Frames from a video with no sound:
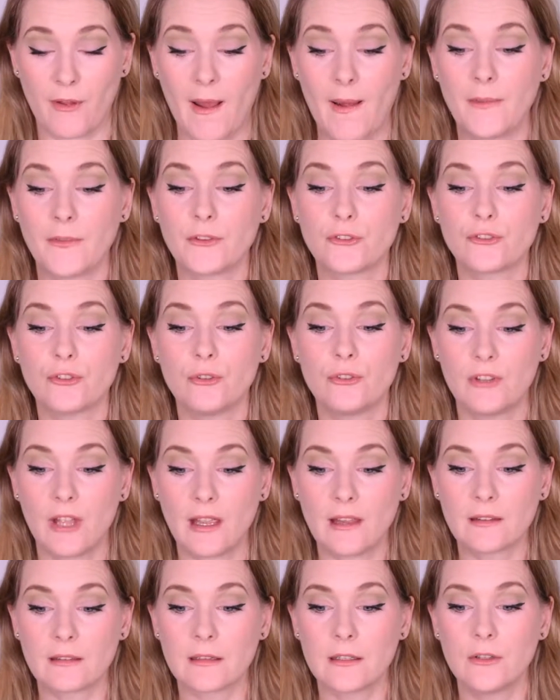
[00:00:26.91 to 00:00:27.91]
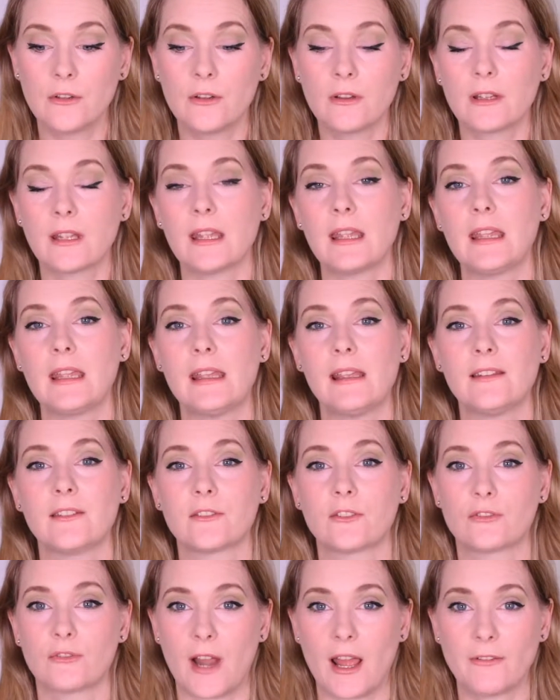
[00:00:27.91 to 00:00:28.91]
And today's look
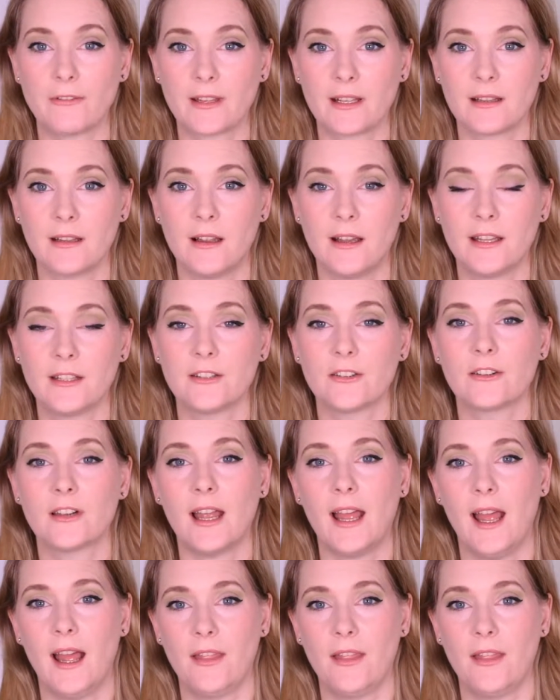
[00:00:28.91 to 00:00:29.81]
is graphic liner